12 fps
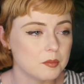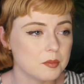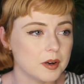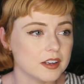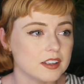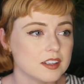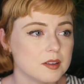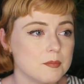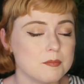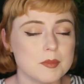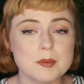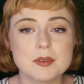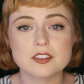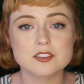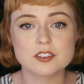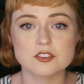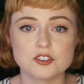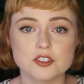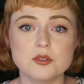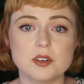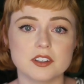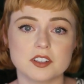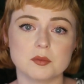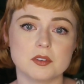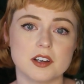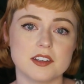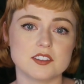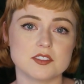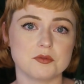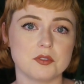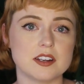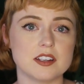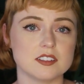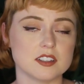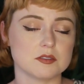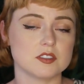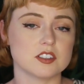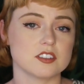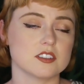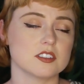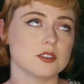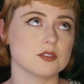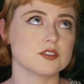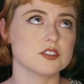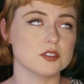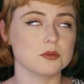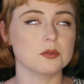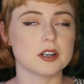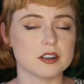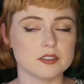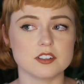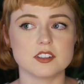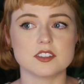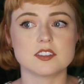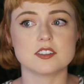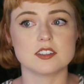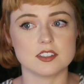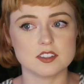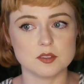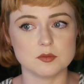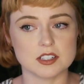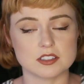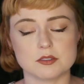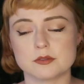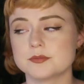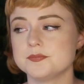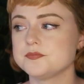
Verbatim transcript: but maybe that's not true and I can apply this writing definition to those two, whatever. It's it's subjective.